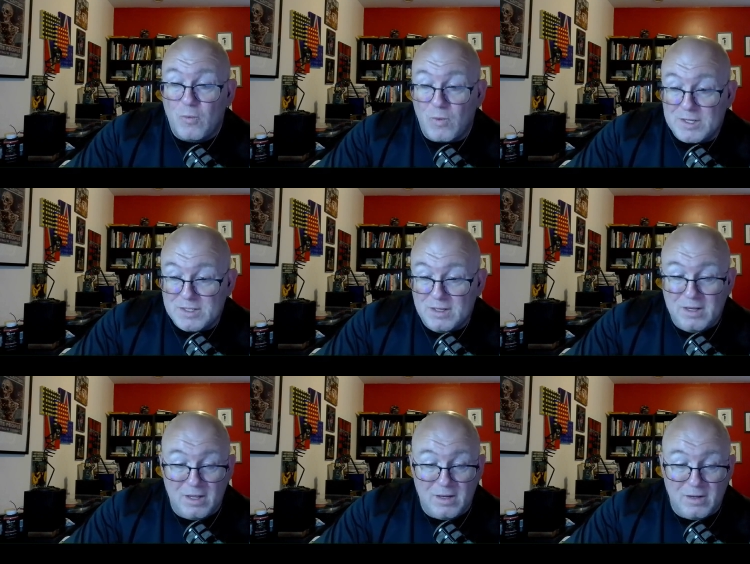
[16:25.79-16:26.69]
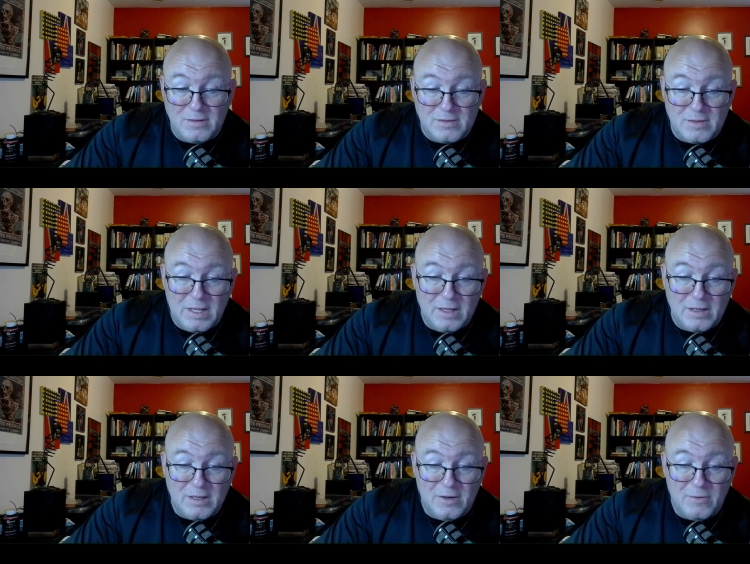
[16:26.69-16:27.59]
rested and
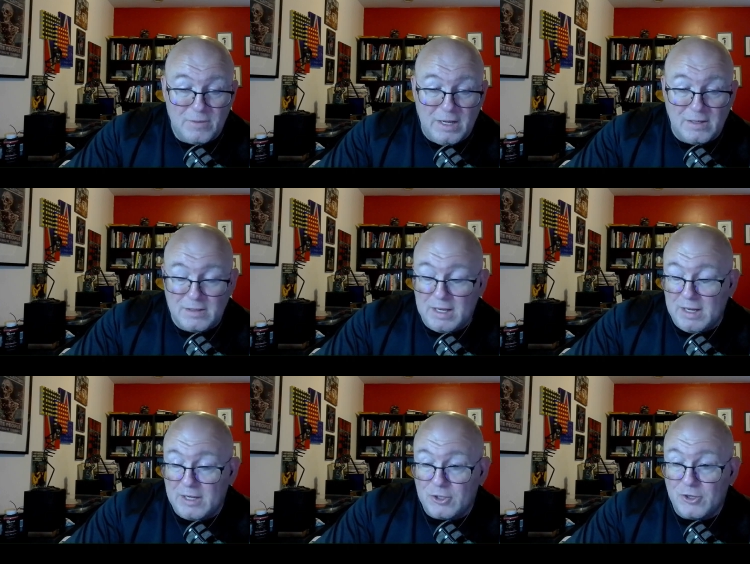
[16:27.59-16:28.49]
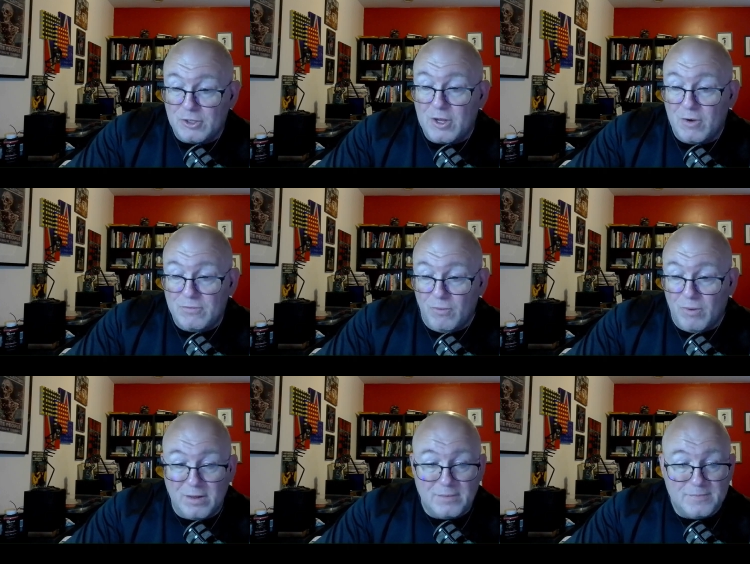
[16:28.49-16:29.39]
and good to go
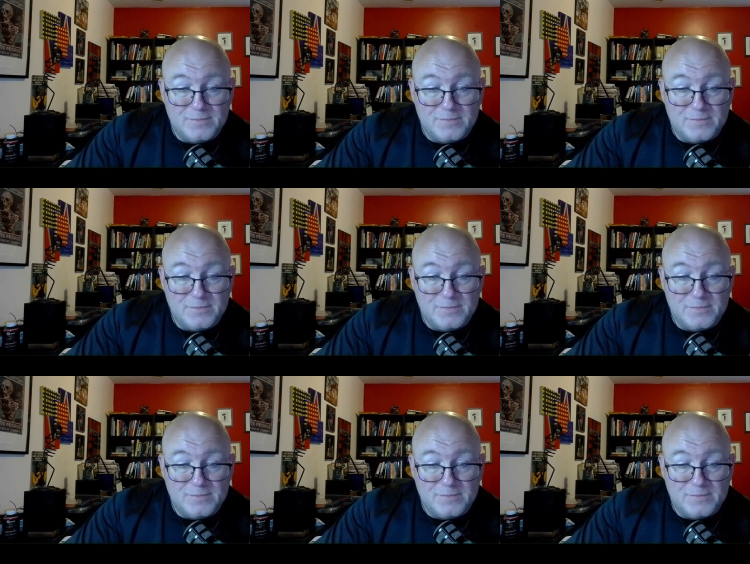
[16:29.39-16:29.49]
for it.